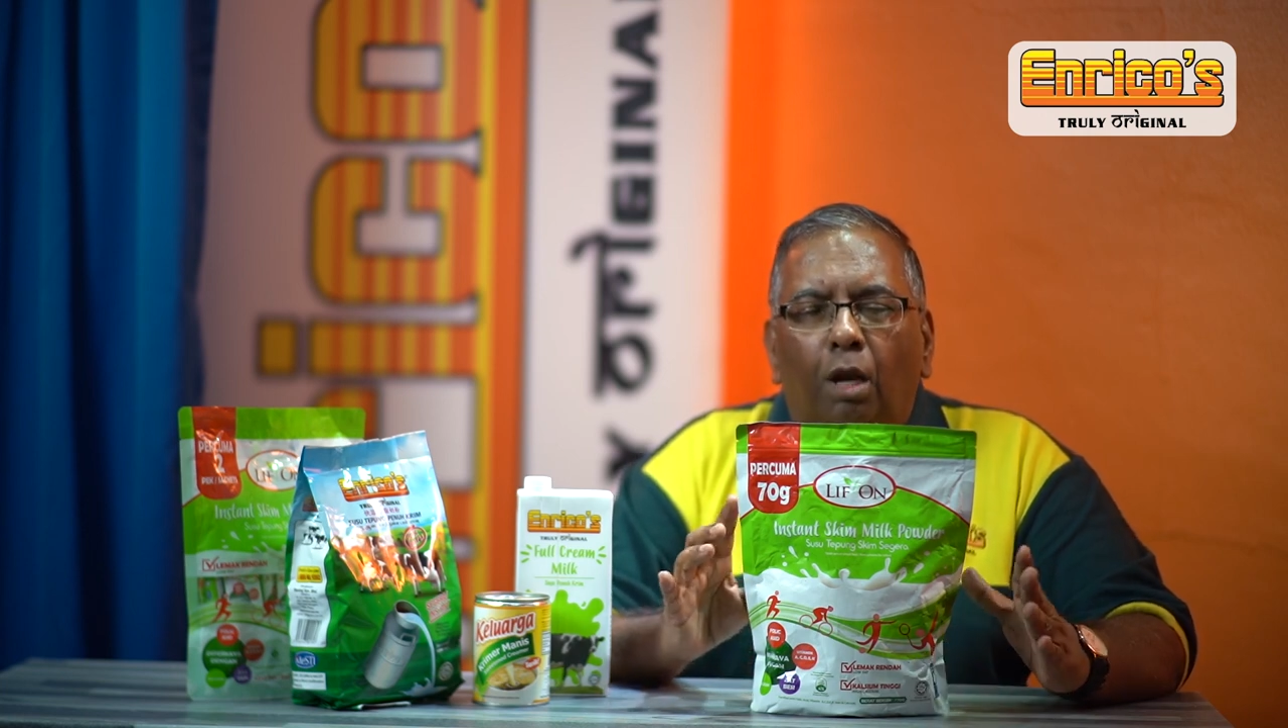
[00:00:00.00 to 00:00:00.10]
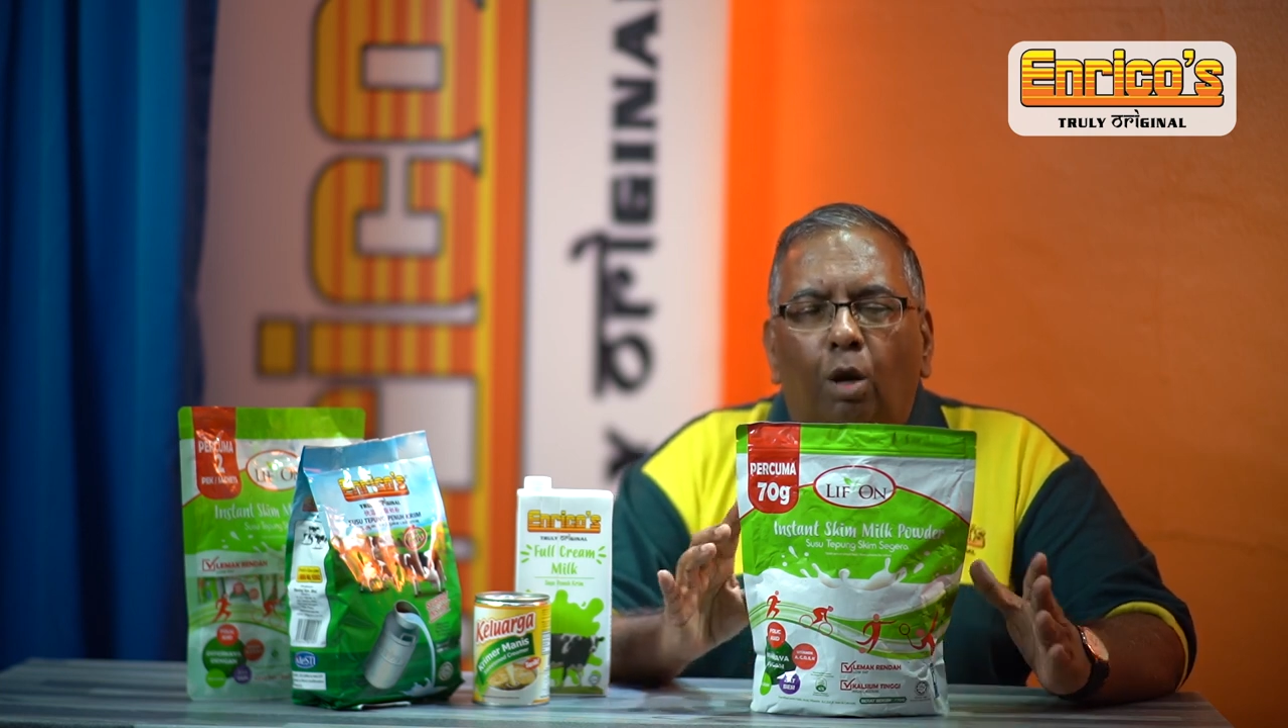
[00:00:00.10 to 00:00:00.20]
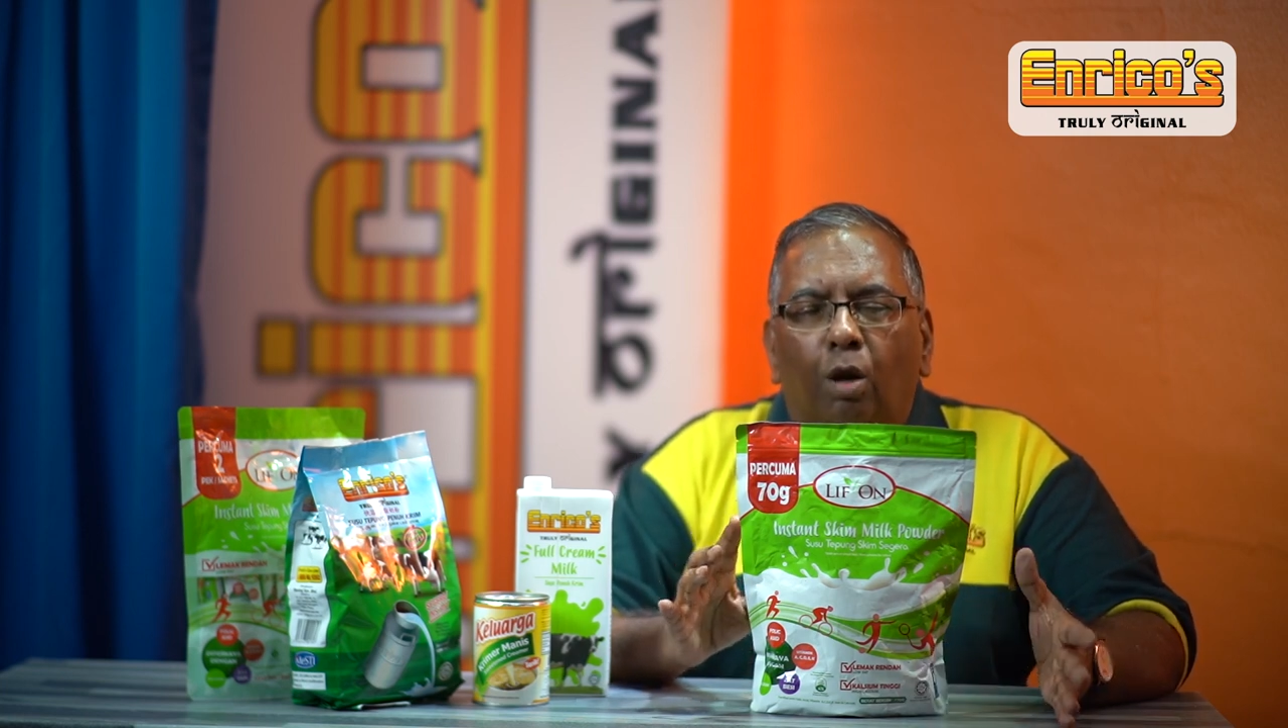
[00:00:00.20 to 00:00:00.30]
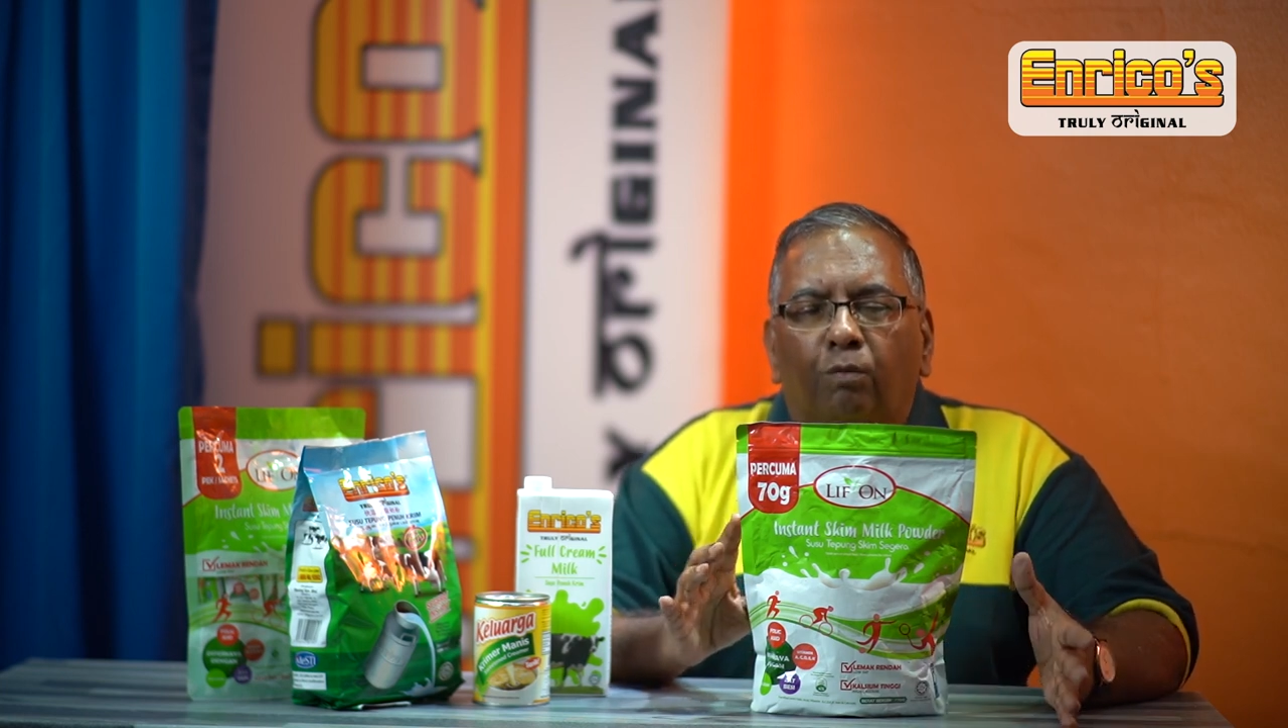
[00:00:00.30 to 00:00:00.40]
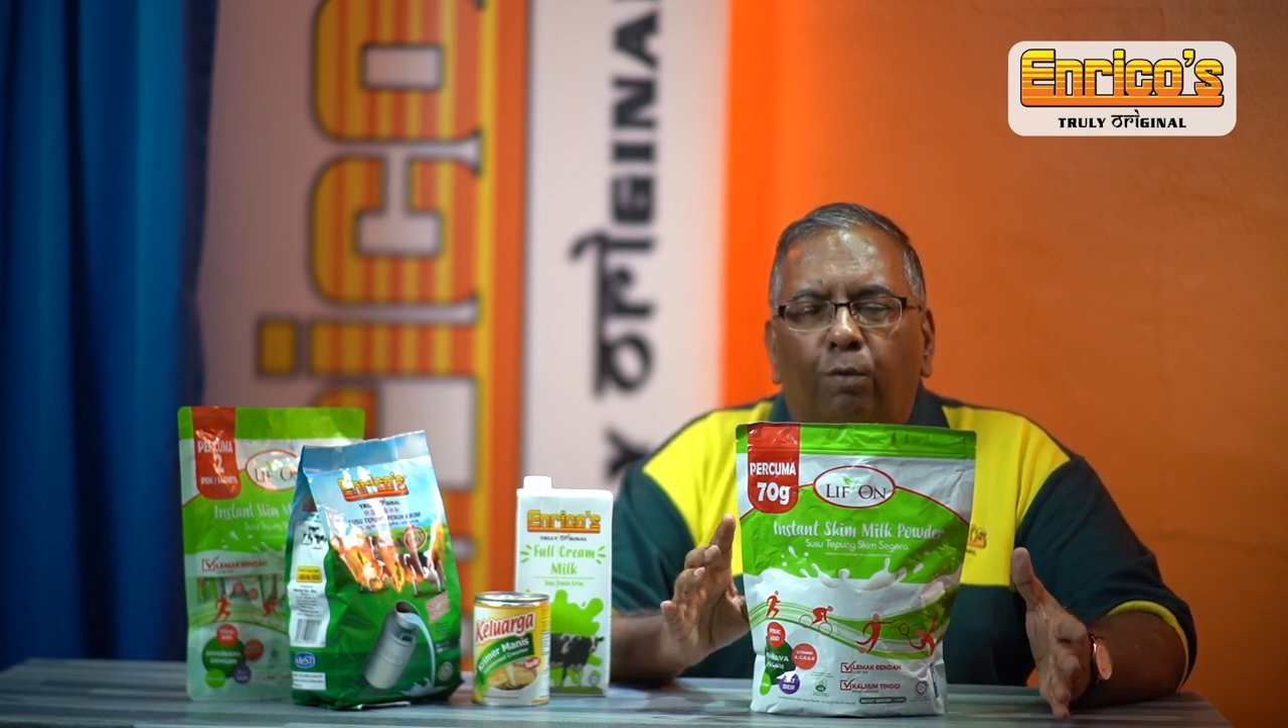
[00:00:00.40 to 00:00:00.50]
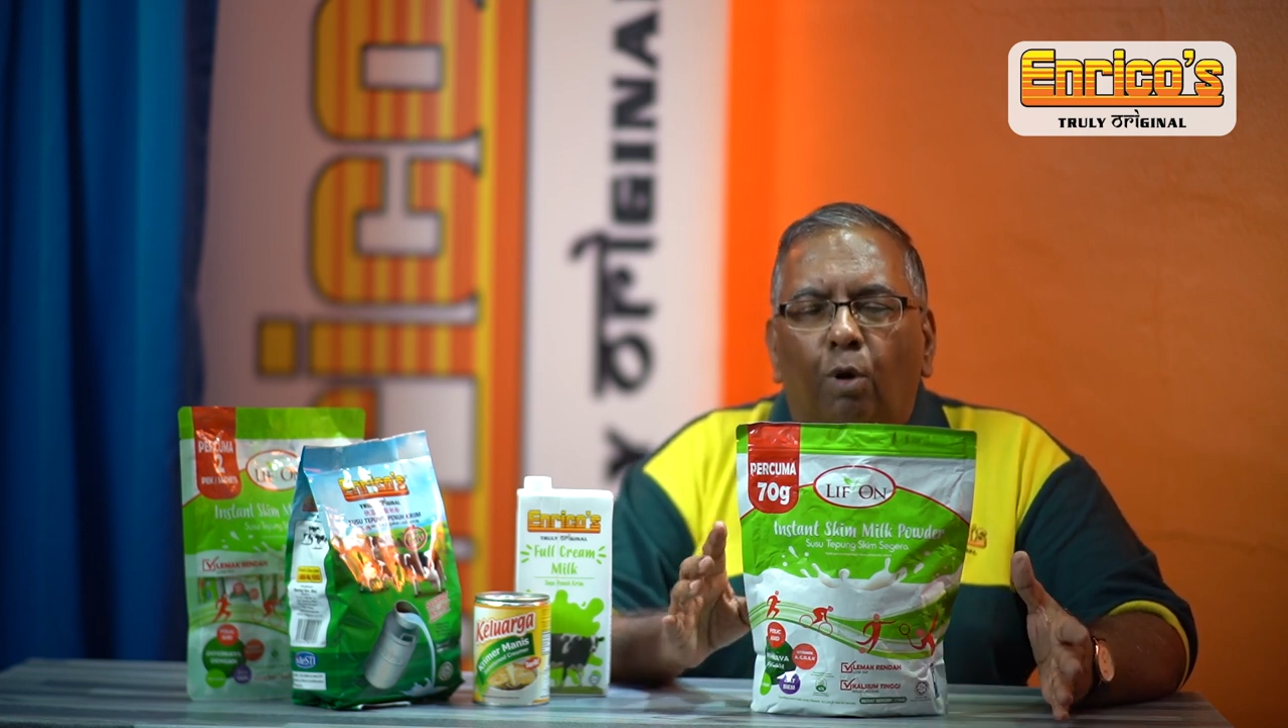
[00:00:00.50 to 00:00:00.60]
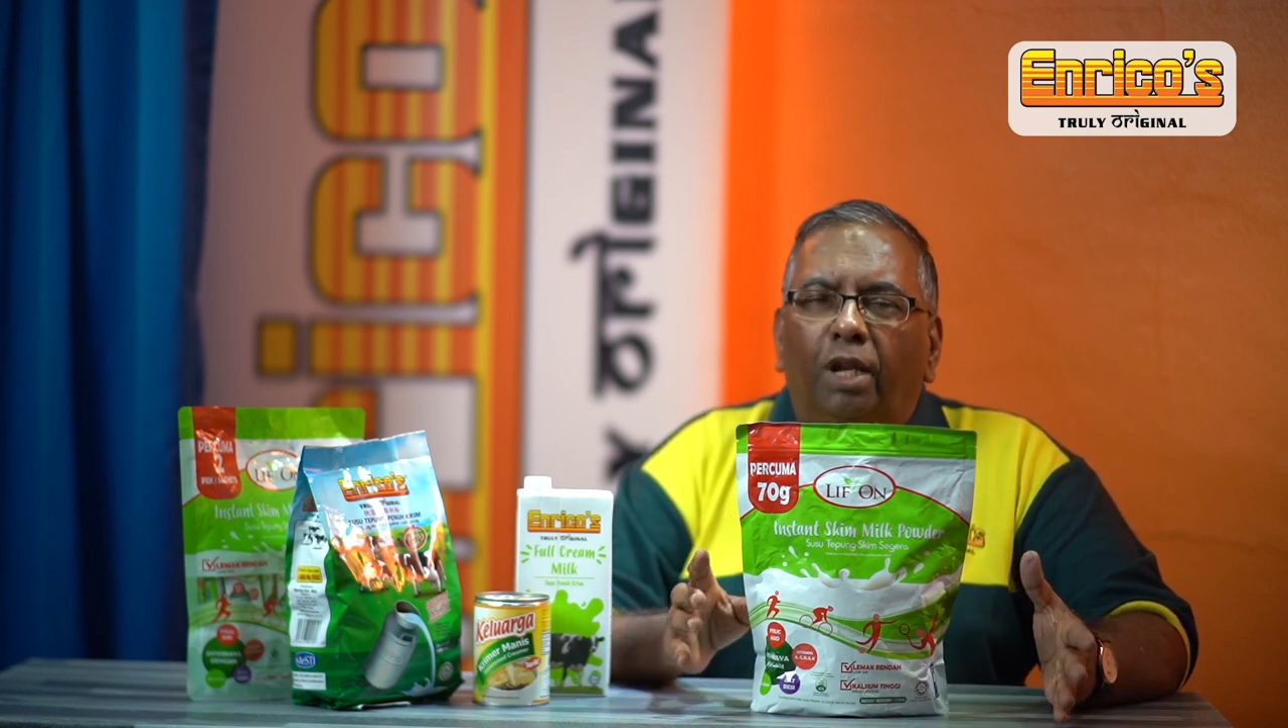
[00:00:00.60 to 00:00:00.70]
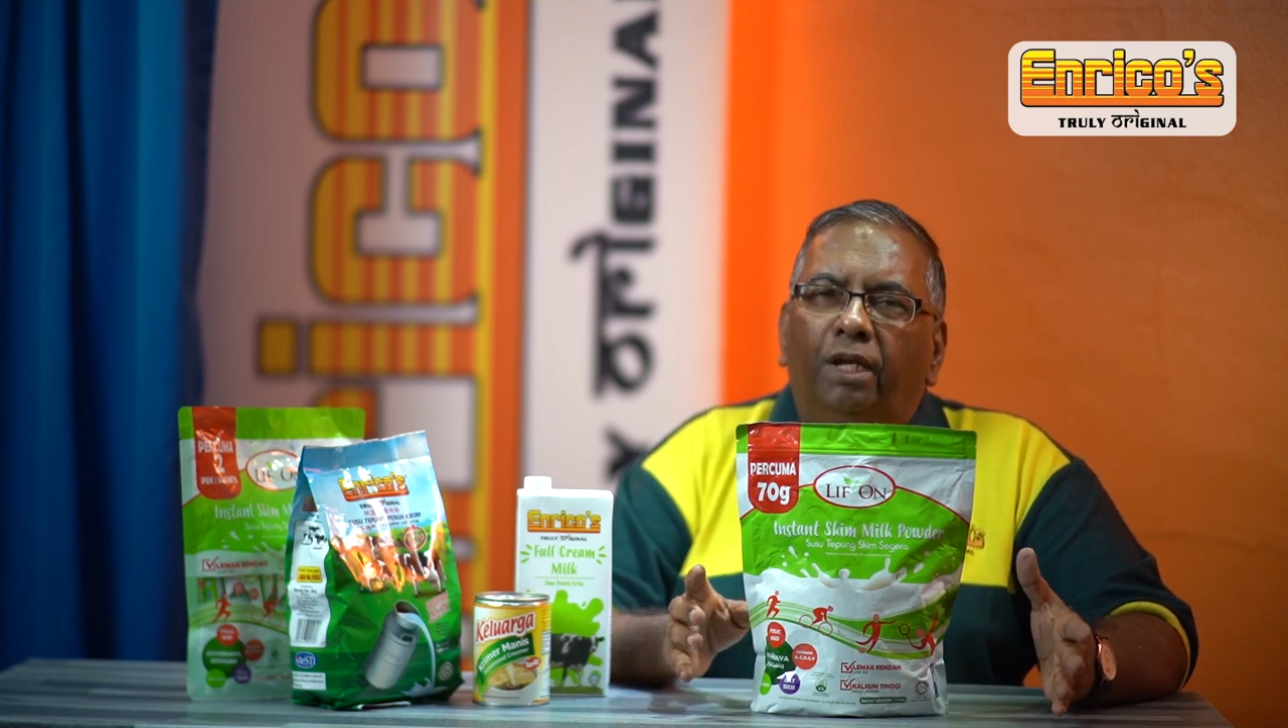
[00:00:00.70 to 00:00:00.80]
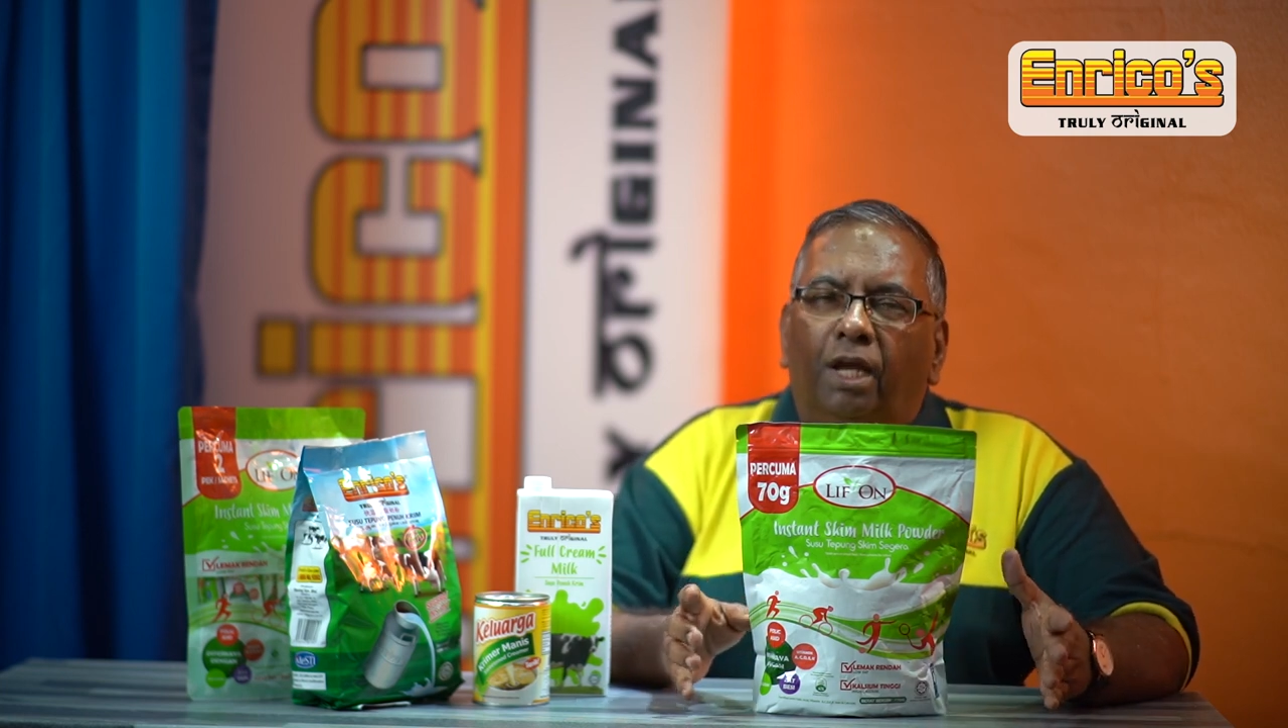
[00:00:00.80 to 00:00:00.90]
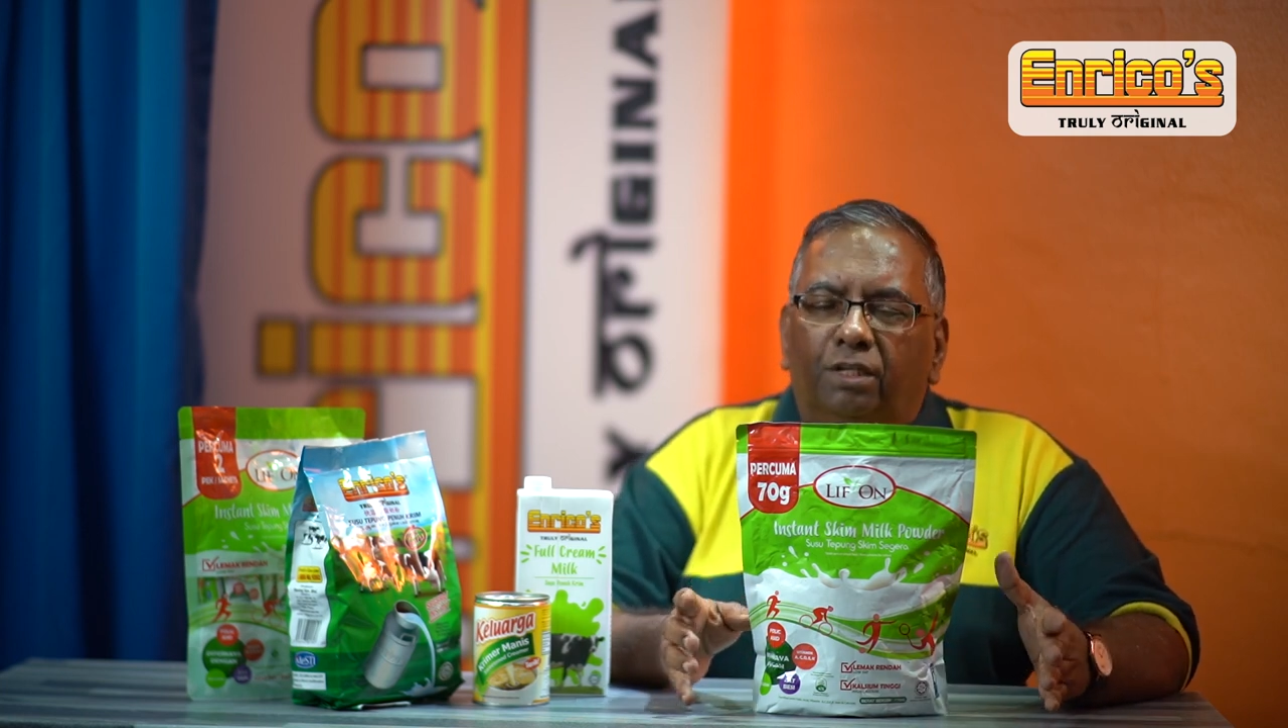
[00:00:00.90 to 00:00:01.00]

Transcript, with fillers: a lot of folic